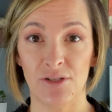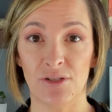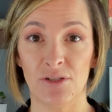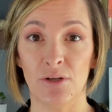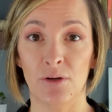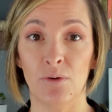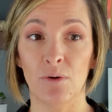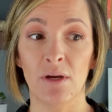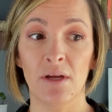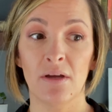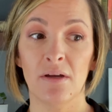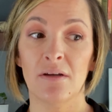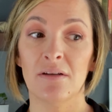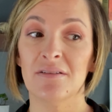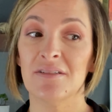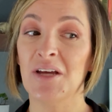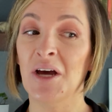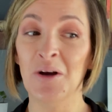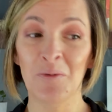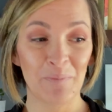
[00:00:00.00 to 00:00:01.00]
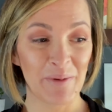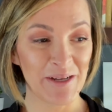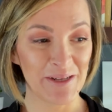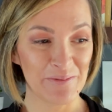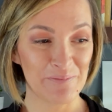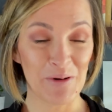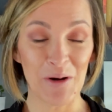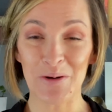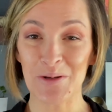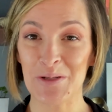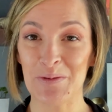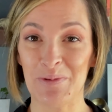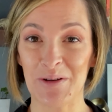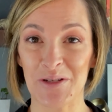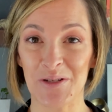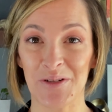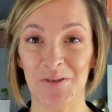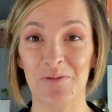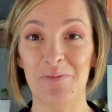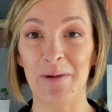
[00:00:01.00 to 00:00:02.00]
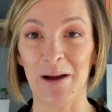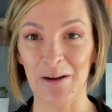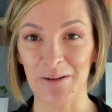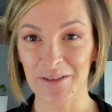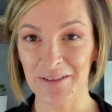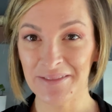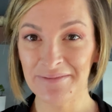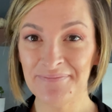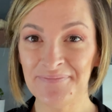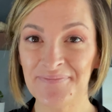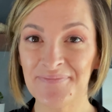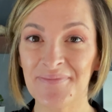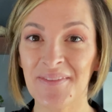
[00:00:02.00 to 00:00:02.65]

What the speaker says: So don't post a picture of a mountain.